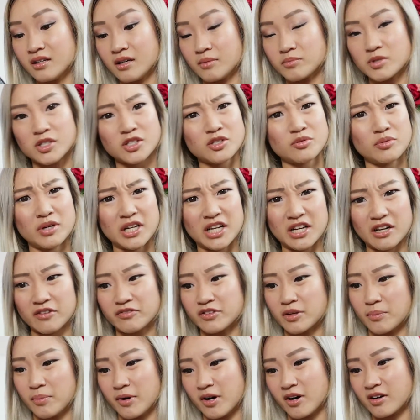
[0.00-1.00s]
I'm just reading off
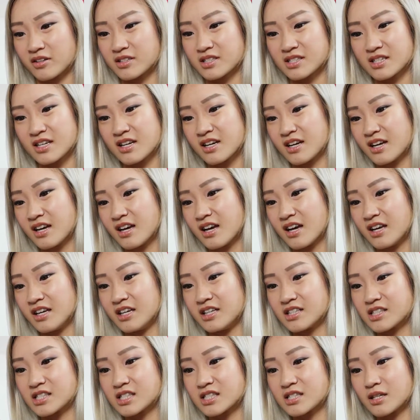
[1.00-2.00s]
the box.
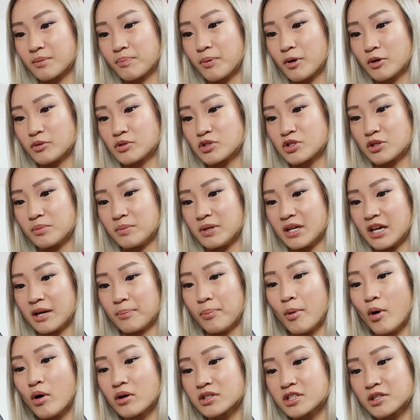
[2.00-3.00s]
It's supposed to be a
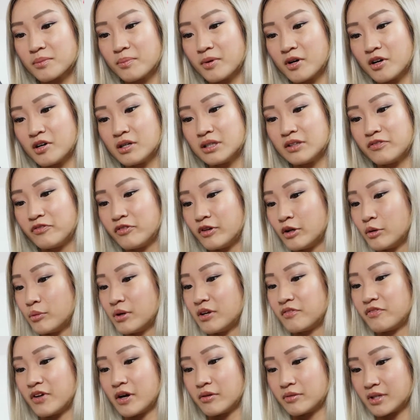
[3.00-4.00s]
portable
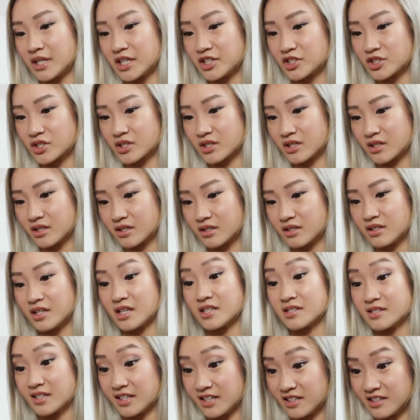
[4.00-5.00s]
fluid foundation.
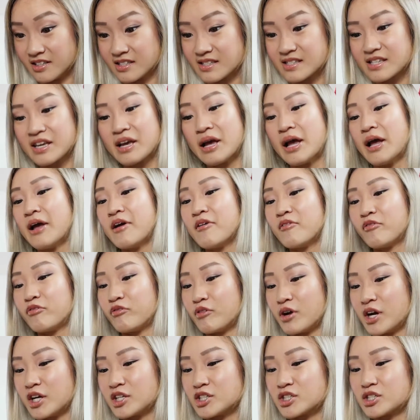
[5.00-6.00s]
Yes, it is.
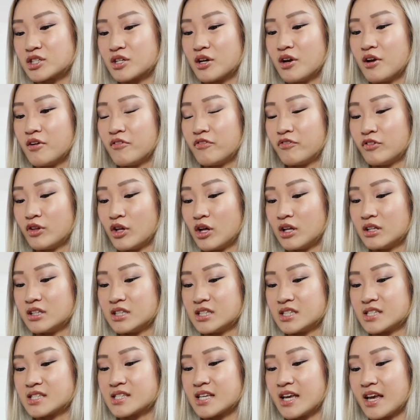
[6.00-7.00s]
Fresh,
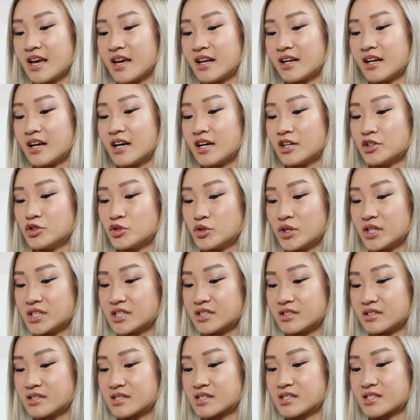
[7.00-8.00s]
flawless, and
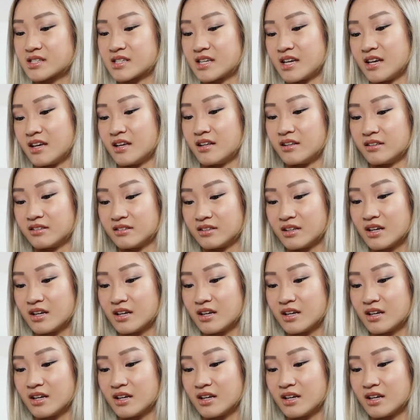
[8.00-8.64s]
hydrated skin.